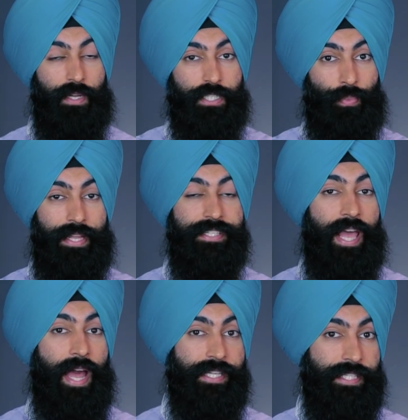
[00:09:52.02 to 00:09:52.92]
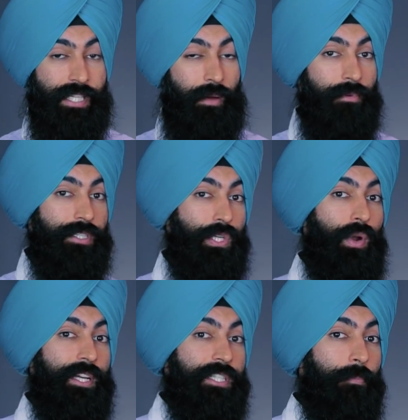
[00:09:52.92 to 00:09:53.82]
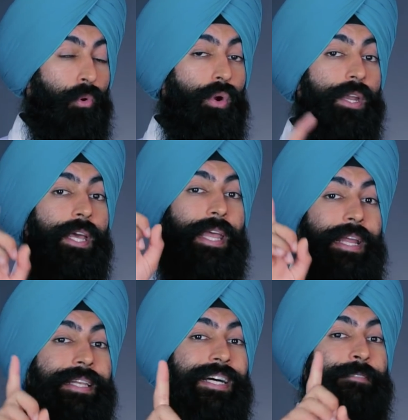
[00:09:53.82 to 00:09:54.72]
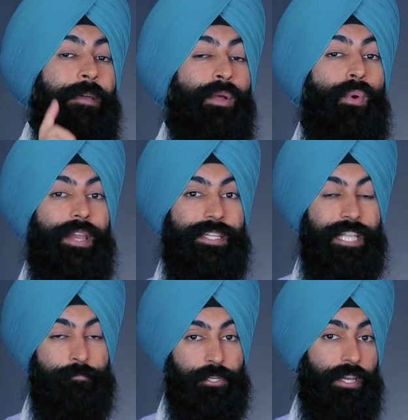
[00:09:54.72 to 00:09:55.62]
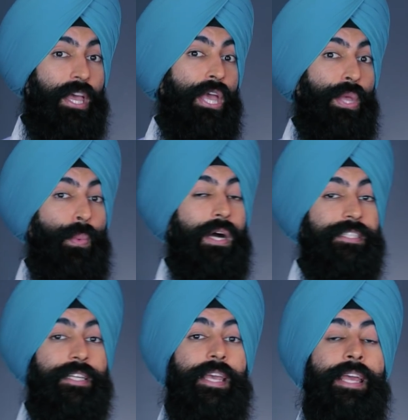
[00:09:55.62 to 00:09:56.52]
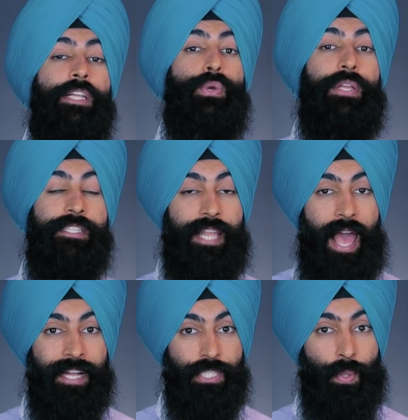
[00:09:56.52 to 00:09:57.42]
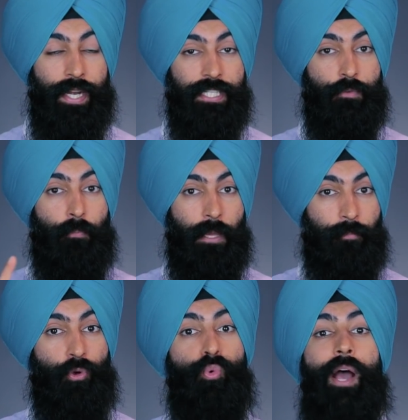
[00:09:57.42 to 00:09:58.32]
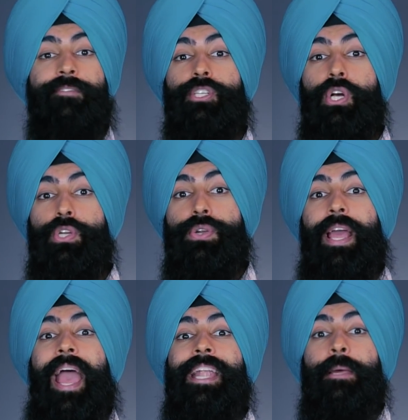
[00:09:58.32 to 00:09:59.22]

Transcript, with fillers: wants to raise taxes almost across the board, he does make one exception. He wants to increase tax credits for people who have children and